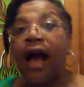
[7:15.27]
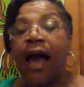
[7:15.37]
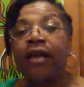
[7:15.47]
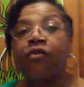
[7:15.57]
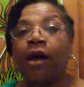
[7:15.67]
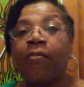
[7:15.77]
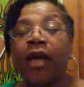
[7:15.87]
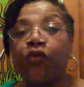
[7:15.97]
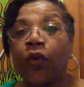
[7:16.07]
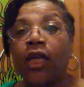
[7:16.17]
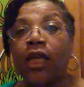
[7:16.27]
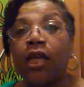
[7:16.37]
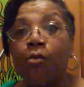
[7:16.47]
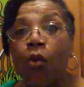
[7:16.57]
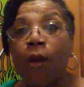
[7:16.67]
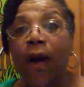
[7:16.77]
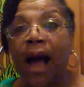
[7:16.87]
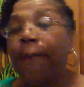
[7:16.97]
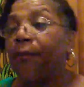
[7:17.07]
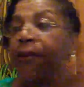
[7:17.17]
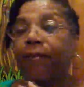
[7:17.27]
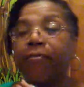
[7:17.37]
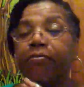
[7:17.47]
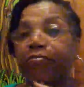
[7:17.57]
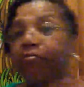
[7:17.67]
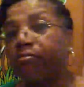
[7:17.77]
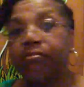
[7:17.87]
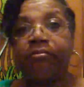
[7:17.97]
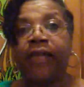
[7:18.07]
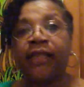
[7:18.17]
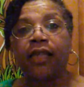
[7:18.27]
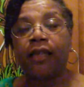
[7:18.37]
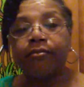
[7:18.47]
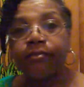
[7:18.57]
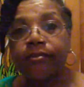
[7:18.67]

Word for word: I ain't, I'm not drinking any more pop. That's it.